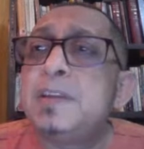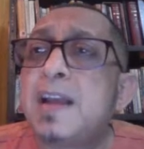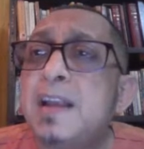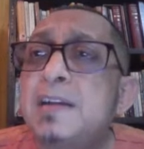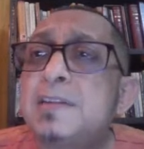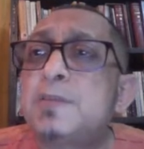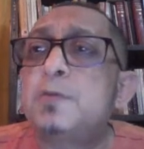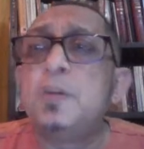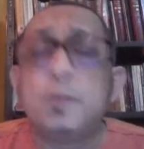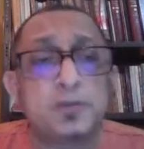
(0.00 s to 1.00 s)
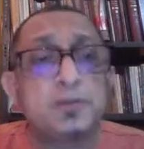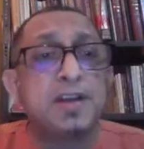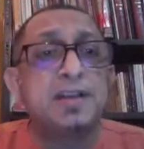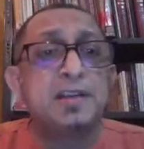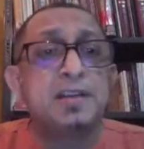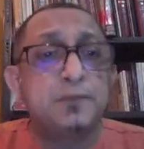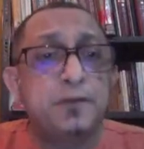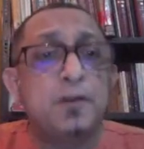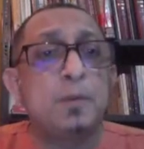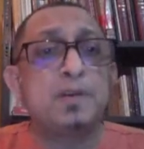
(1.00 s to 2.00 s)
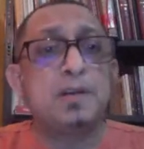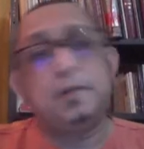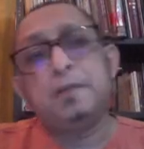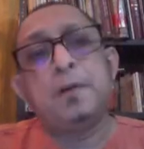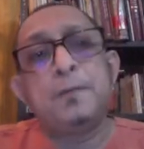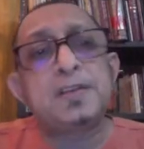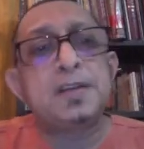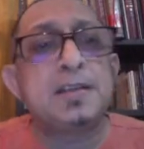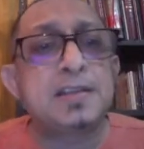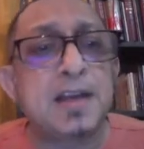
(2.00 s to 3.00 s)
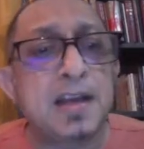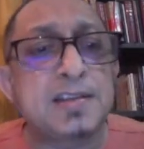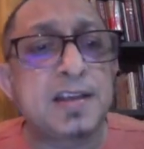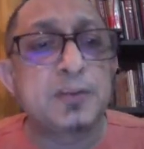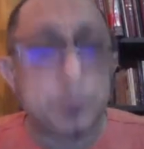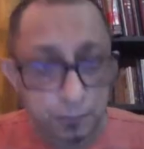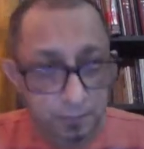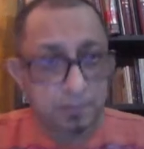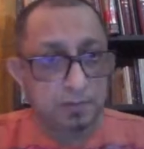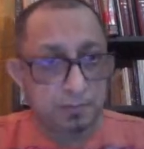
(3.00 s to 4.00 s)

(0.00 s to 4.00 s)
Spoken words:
when the Calcutta School Book Society is formed, and obviously its task is to,